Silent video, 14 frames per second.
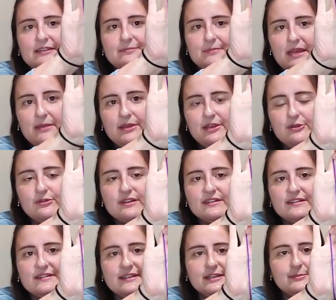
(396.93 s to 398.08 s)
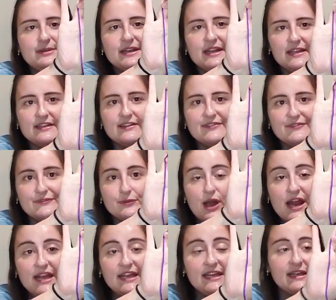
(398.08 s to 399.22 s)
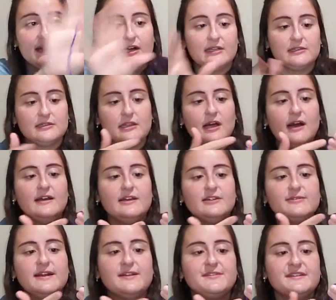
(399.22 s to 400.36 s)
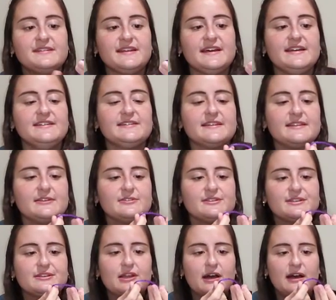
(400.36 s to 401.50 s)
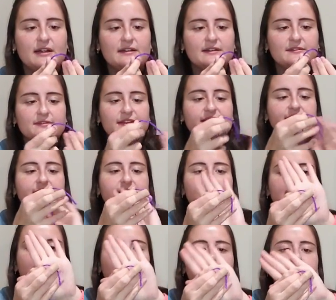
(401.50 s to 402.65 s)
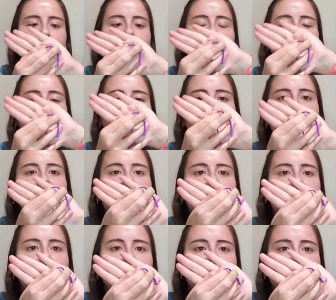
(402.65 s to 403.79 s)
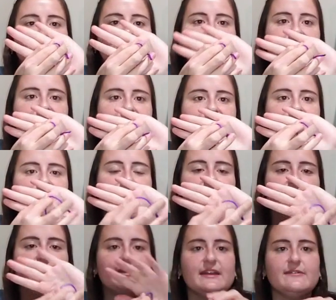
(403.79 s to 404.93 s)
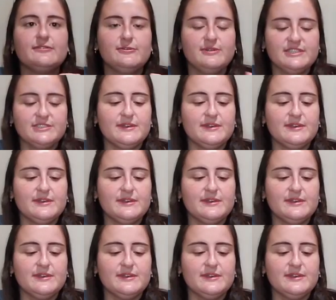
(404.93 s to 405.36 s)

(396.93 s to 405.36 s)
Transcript: Maybe you can see, but it's fraying a lot around the sides. Like there's a lot of like little strands going every which